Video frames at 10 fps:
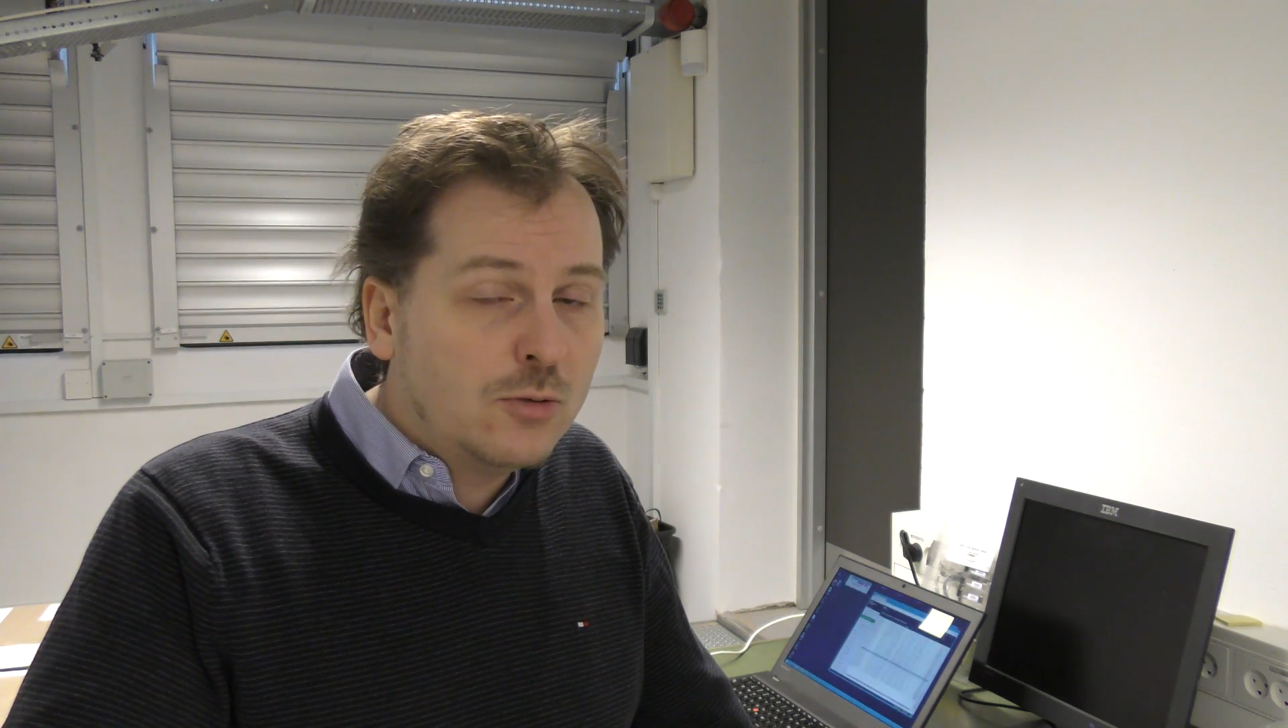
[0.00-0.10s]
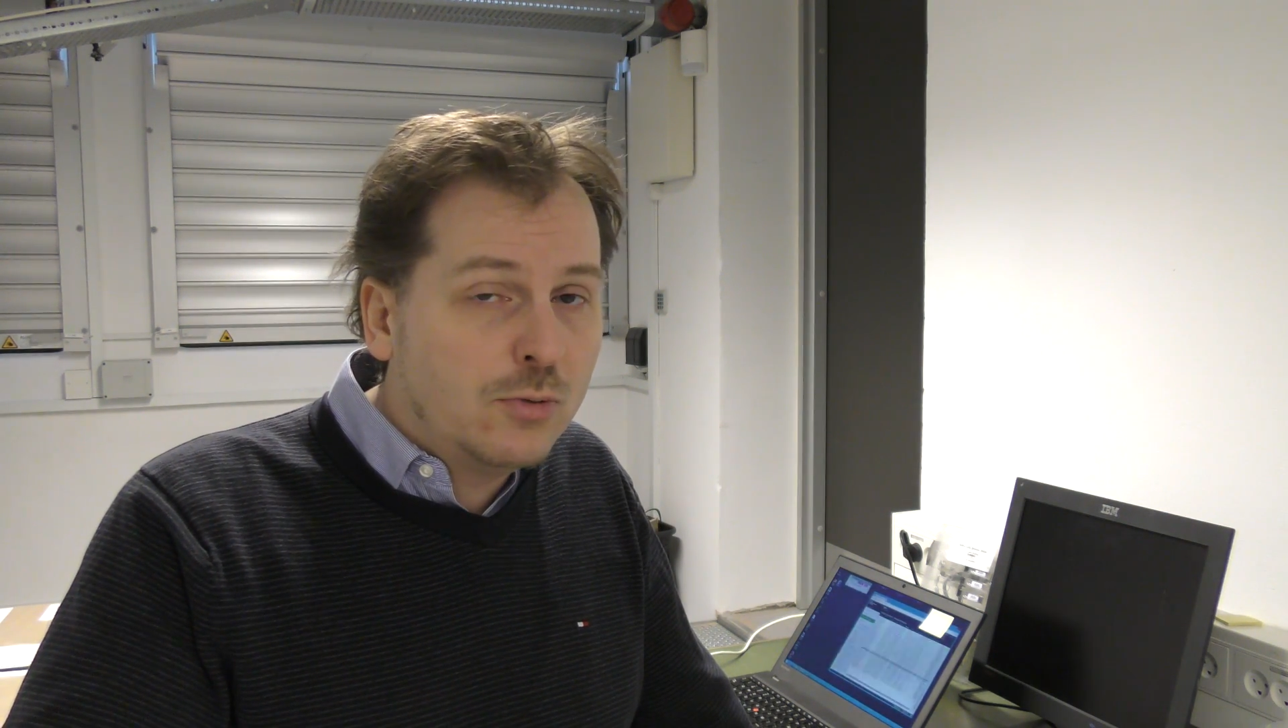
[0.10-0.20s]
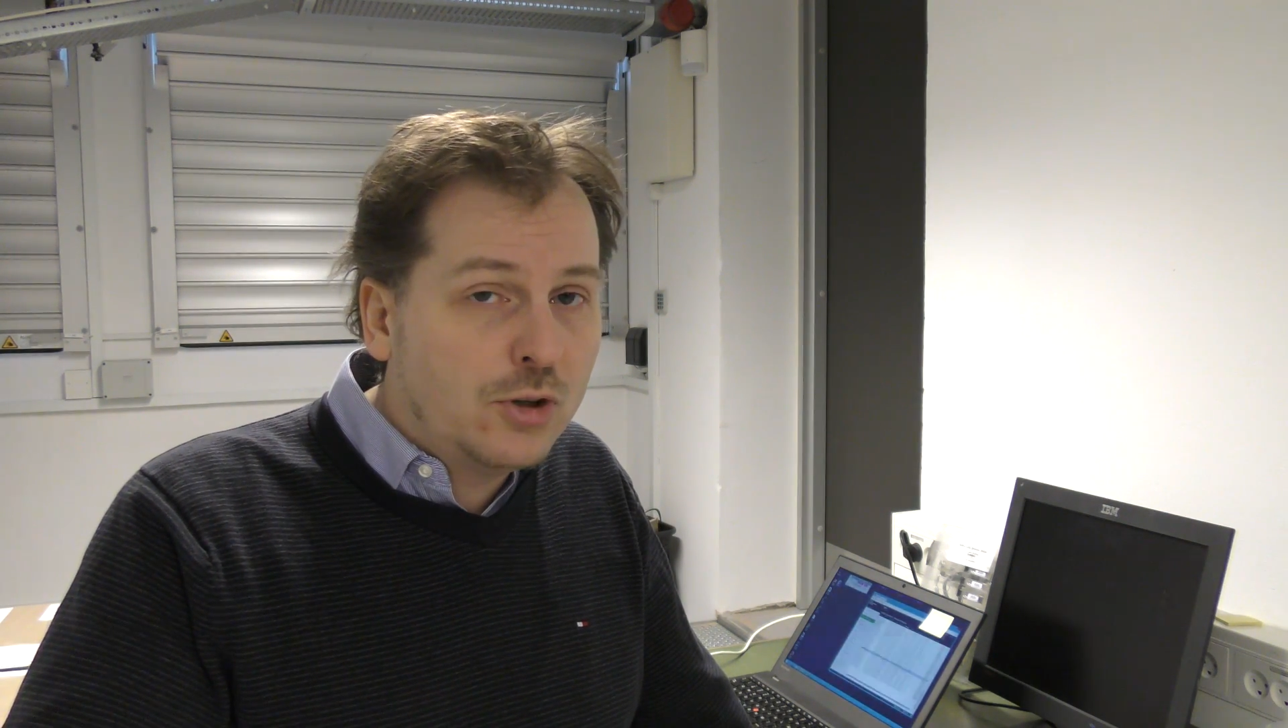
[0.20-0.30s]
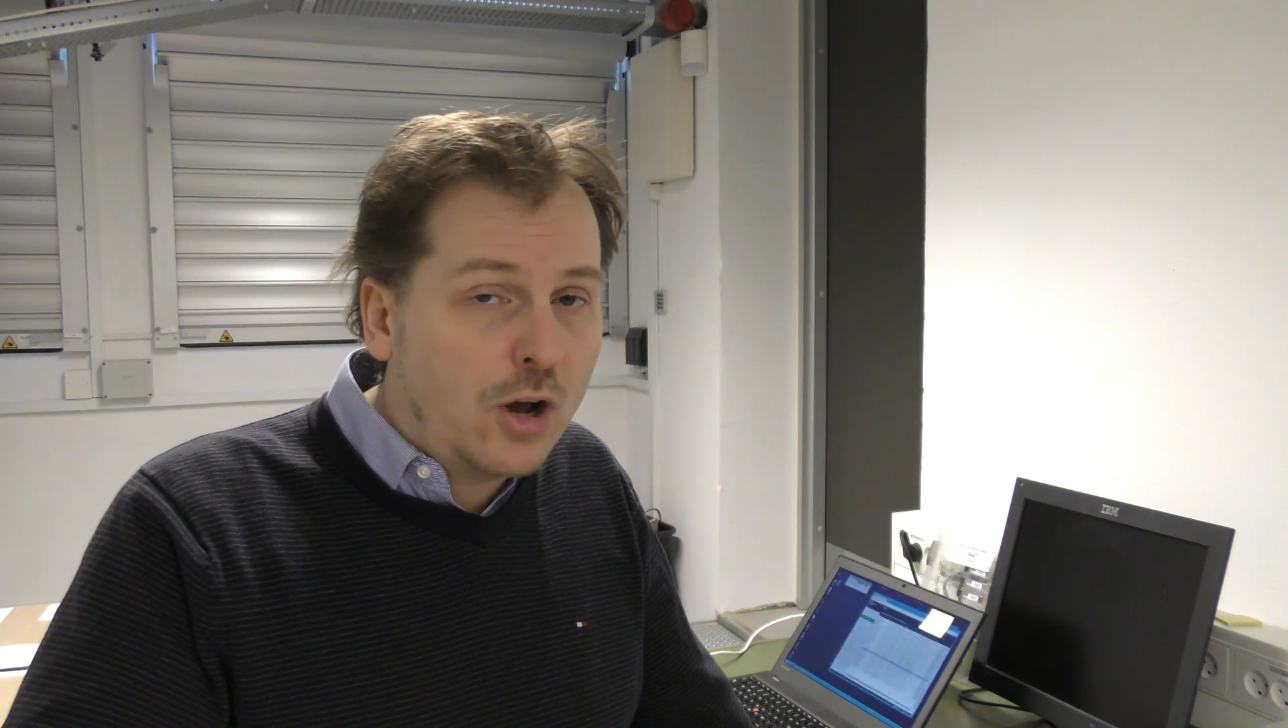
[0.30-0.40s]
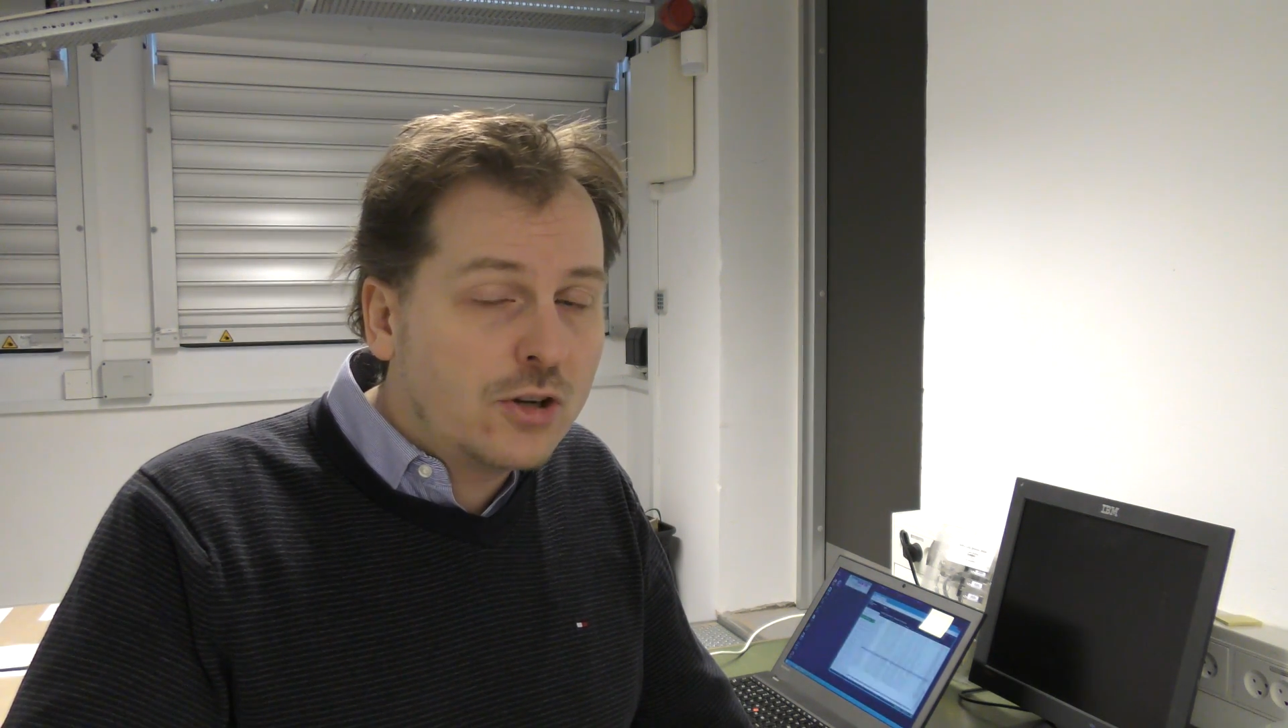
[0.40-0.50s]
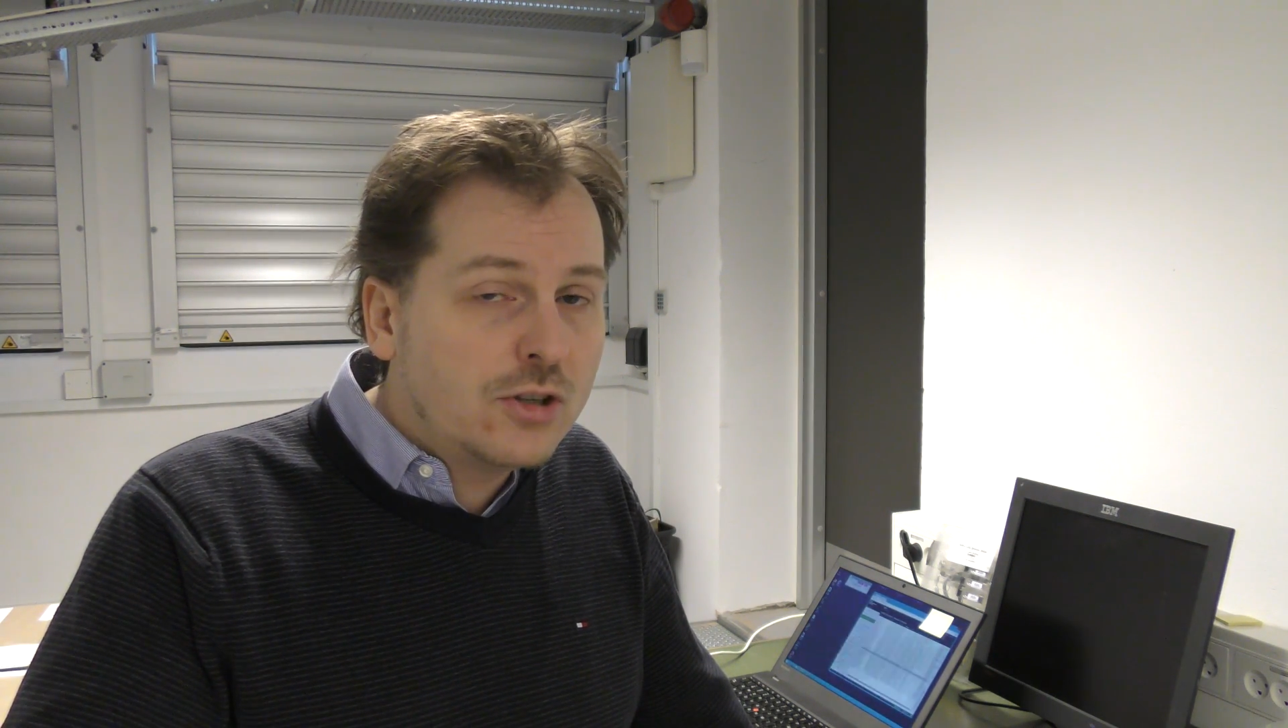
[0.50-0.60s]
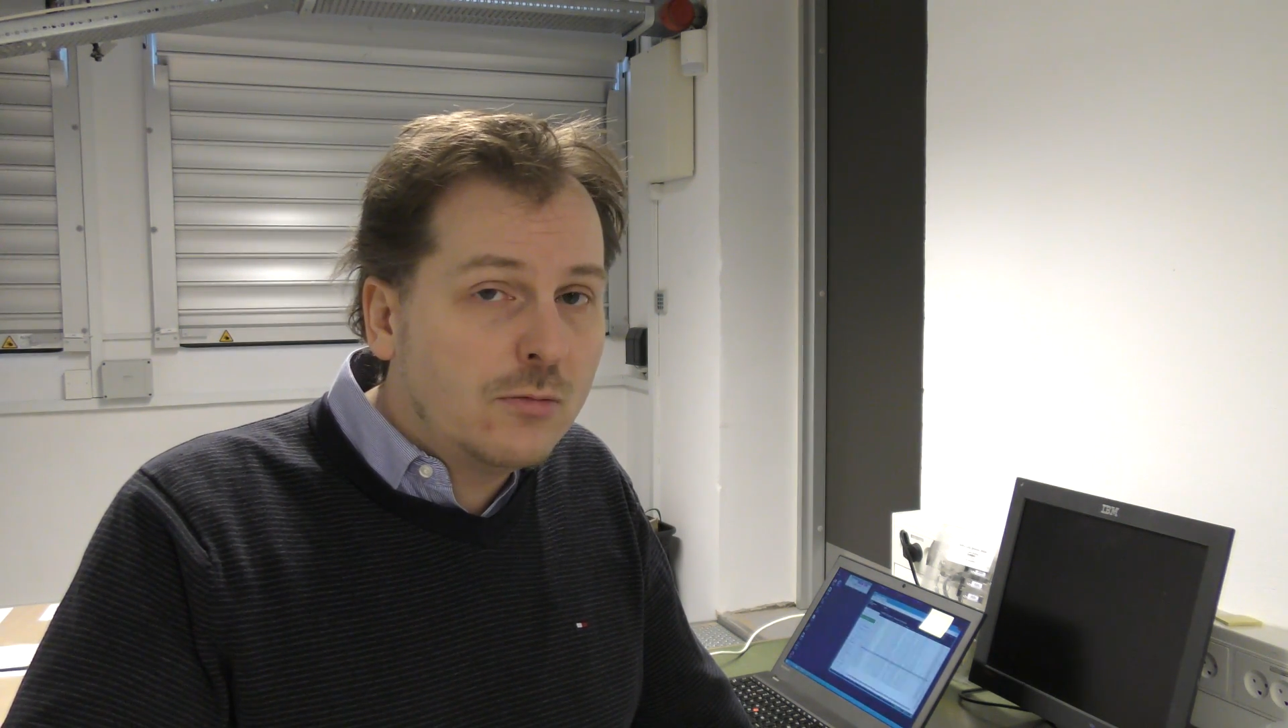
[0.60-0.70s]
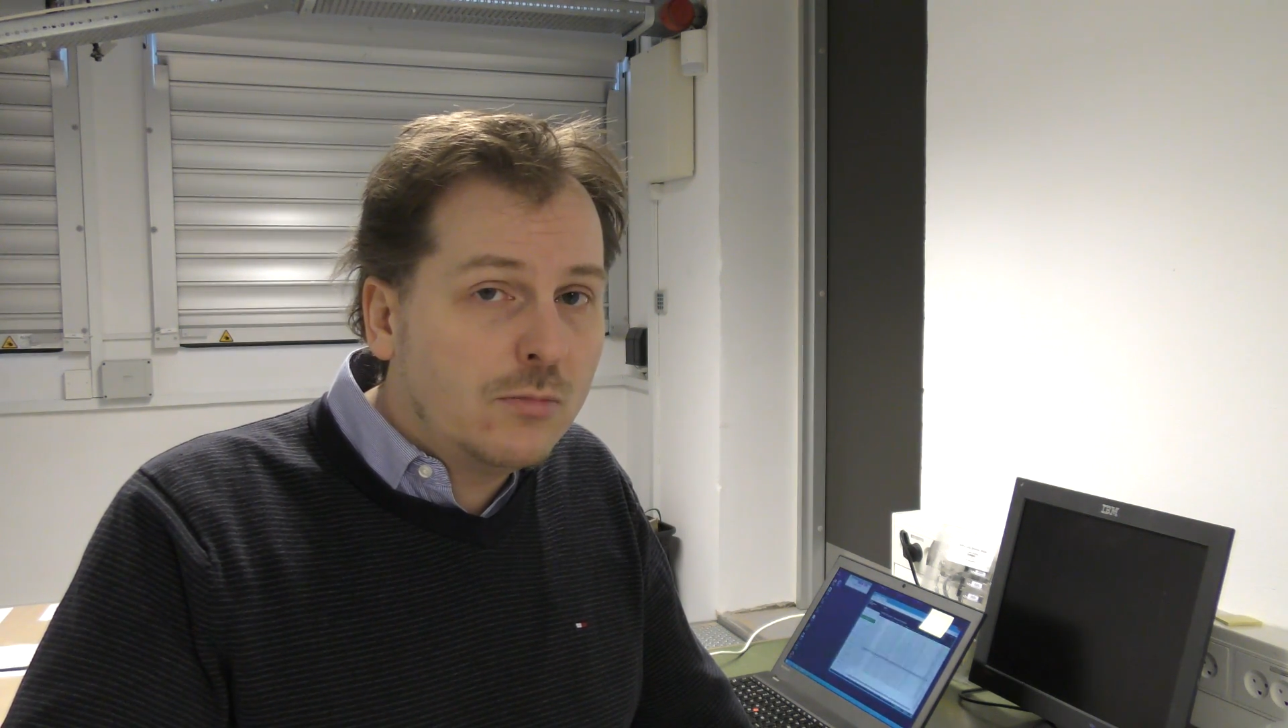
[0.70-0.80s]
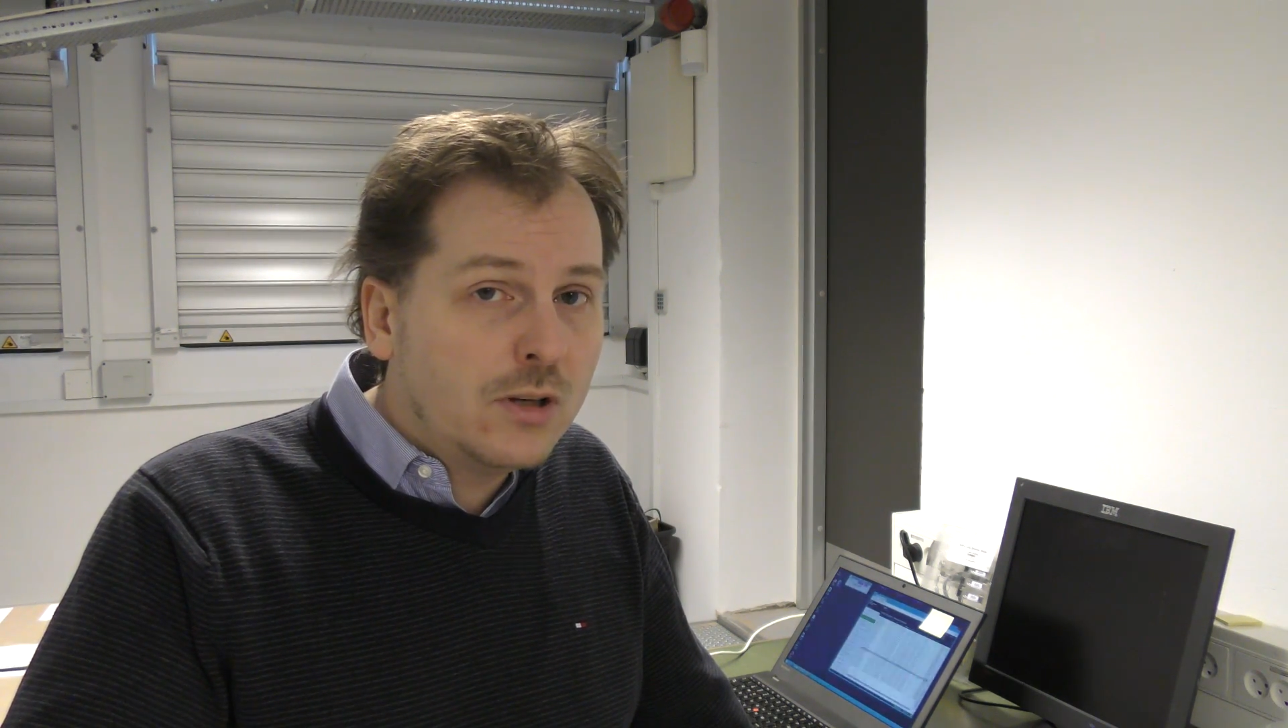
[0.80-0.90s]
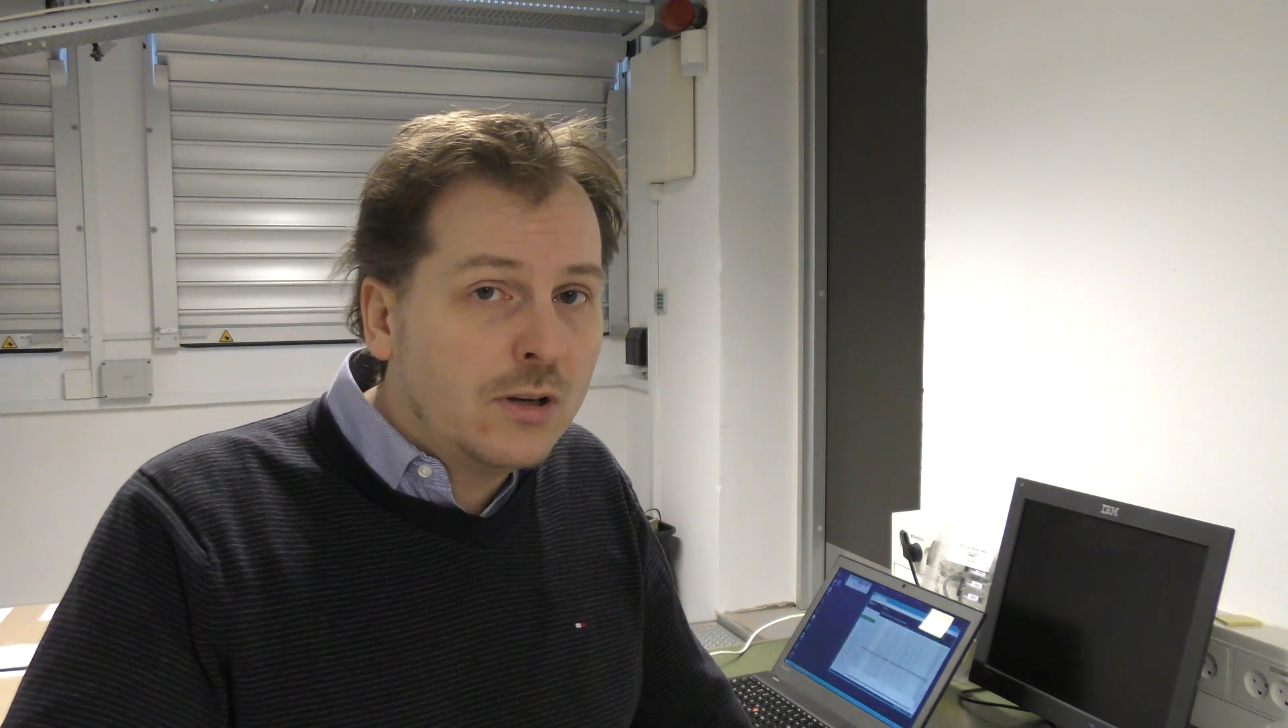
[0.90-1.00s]

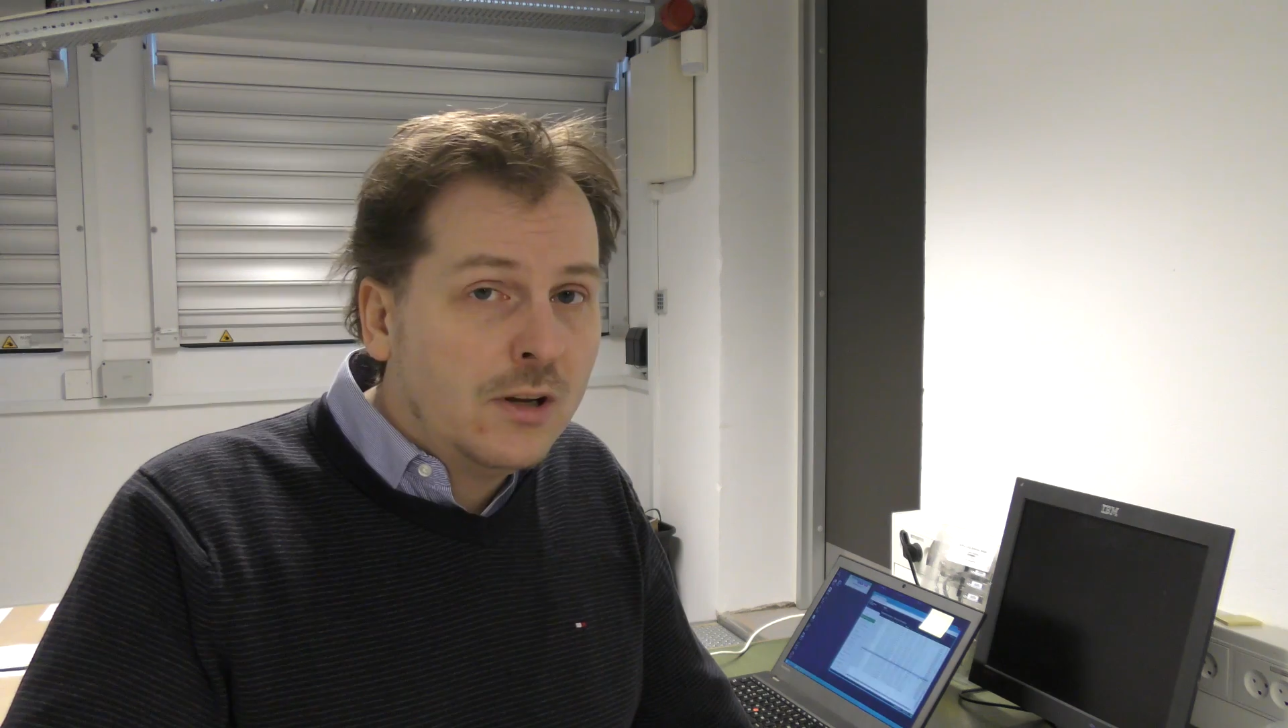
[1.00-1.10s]
production, but